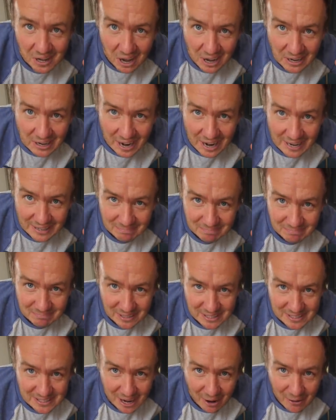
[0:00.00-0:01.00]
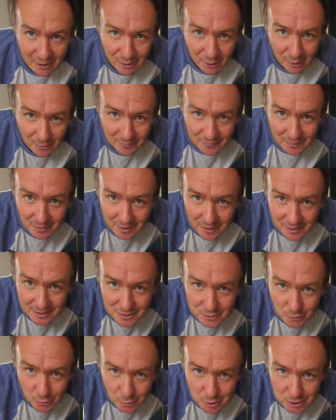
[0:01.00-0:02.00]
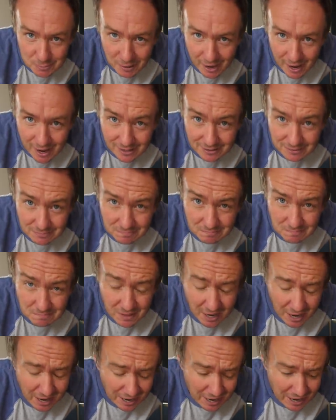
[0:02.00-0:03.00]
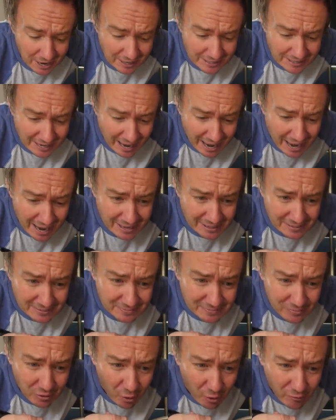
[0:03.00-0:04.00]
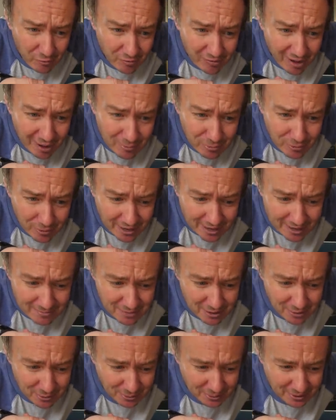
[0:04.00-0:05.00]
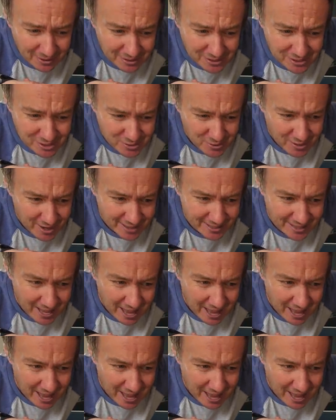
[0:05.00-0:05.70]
Okay, let's carry on. Saucepan, uh, pan of evaporating milk, straight in